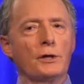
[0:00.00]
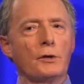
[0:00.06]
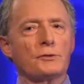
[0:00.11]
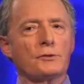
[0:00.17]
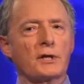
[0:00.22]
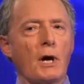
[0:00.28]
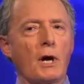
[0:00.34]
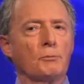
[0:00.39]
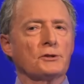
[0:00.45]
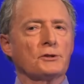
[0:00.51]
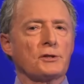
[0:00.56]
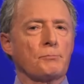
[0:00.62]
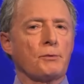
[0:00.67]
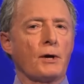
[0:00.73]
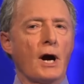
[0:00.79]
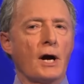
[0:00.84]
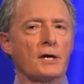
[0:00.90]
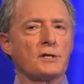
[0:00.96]
There was a couple of
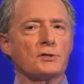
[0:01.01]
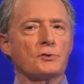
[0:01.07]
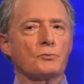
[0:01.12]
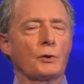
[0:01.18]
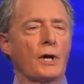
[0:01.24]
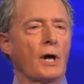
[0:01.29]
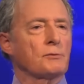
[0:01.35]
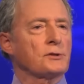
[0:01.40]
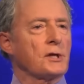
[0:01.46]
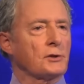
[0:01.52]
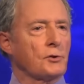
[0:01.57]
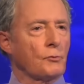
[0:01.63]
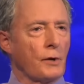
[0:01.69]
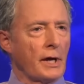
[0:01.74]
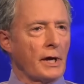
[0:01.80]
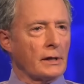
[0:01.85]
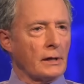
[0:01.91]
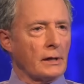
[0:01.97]
surprises when I was at the
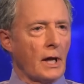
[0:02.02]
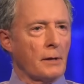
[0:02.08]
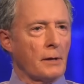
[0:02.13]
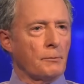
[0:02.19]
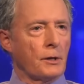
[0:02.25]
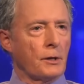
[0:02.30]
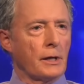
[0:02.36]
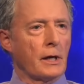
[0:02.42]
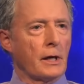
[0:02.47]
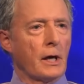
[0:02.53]
Reagan Library.